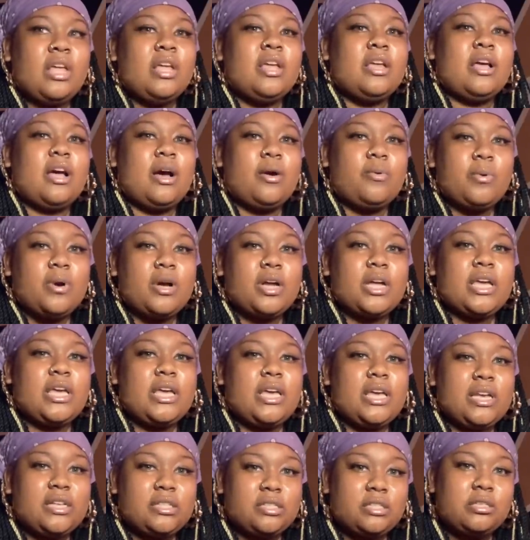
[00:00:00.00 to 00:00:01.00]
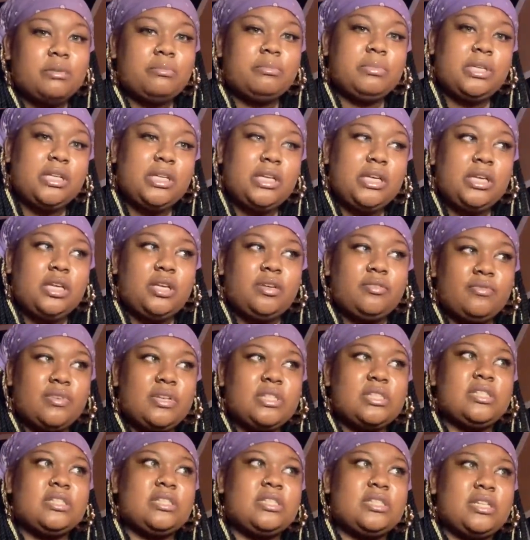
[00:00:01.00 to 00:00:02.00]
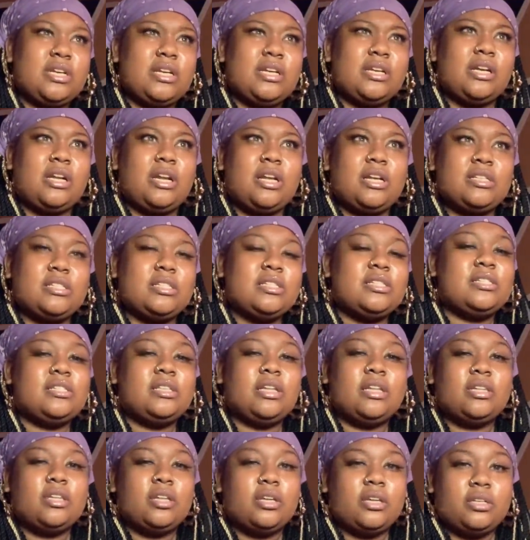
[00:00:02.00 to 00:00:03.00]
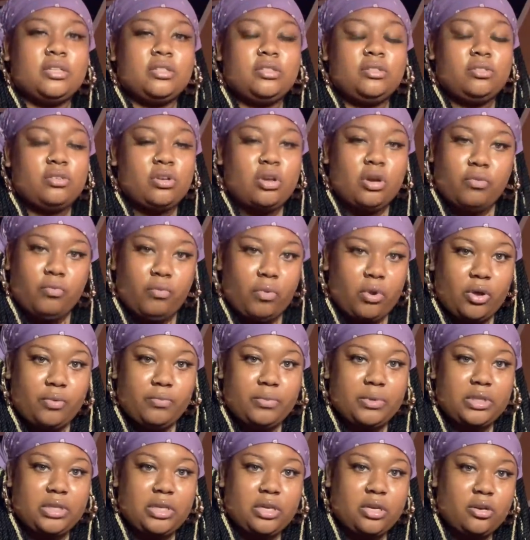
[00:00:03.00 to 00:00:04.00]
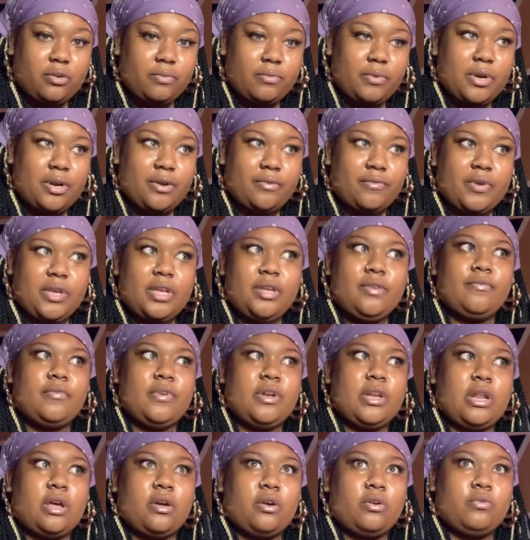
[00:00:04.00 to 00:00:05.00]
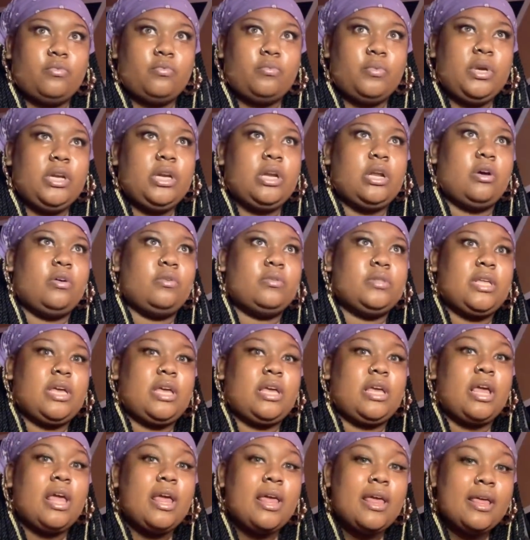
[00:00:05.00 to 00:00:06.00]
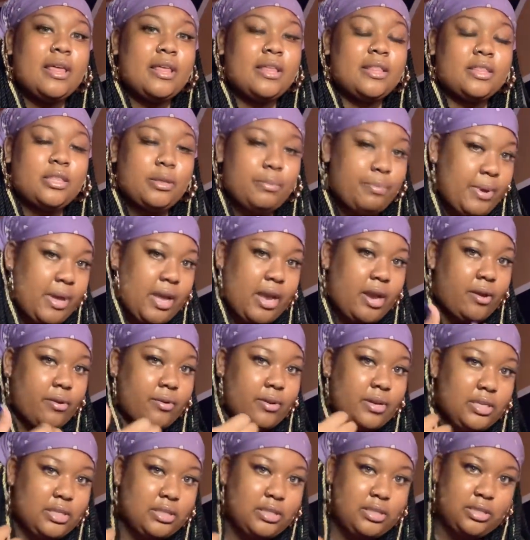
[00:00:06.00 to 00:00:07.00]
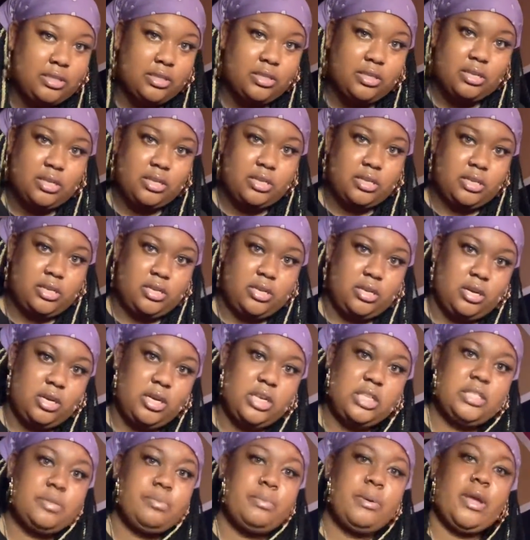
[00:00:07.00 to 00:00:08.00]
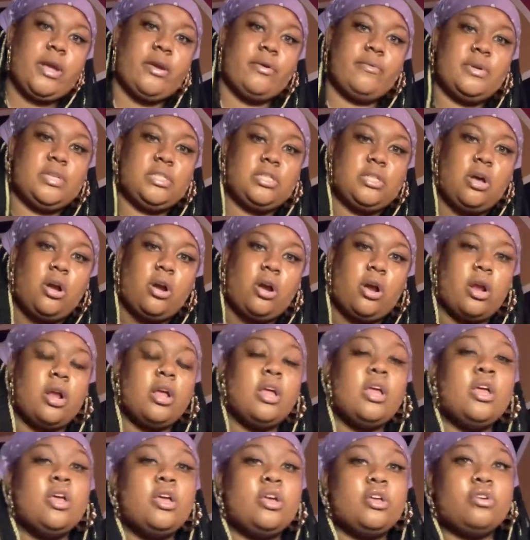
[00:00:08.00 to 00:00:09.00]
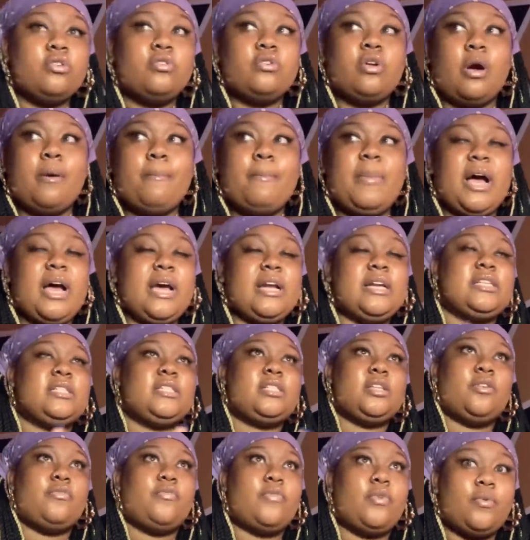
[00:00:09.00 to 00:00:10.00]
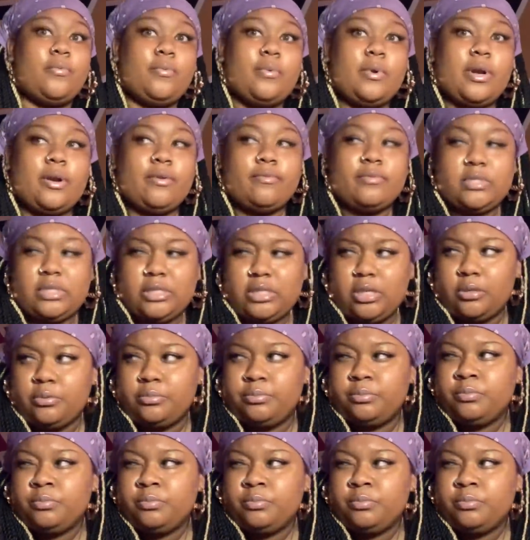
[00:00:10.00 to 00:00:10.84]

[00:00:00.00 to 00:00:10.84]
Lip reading: I want kids to believe it's a Santa Claus. It's nothing, you know, wrong with that or whatever, even though we know that the parents, us parents are, you know, buying the stuff or whatever. So,